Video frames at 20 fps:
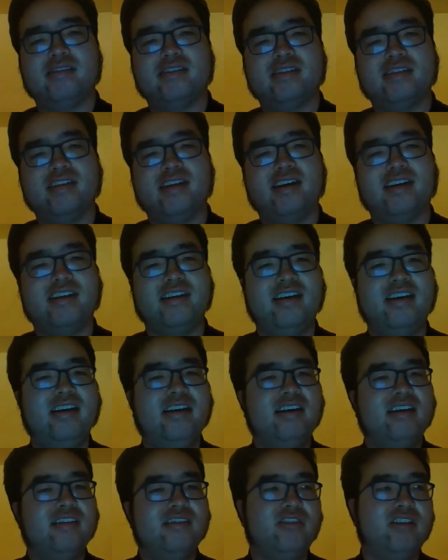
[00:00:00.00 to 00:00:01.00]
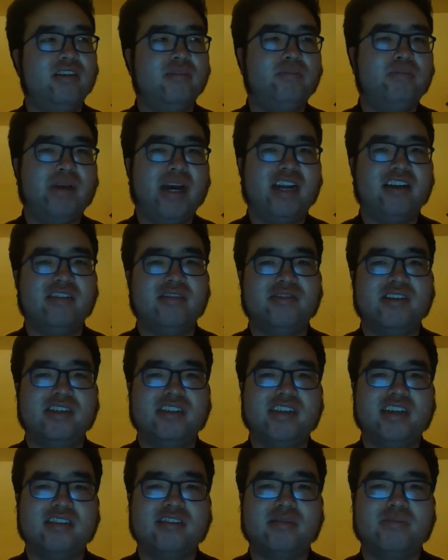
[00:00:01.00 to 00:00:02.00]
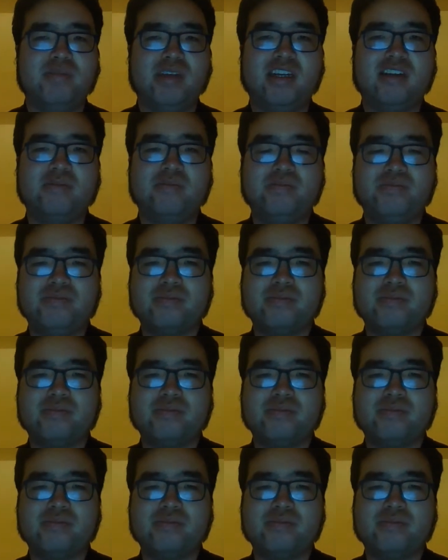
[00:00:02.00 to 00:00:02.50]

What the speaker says: shot during the Battle of the Chesapeake,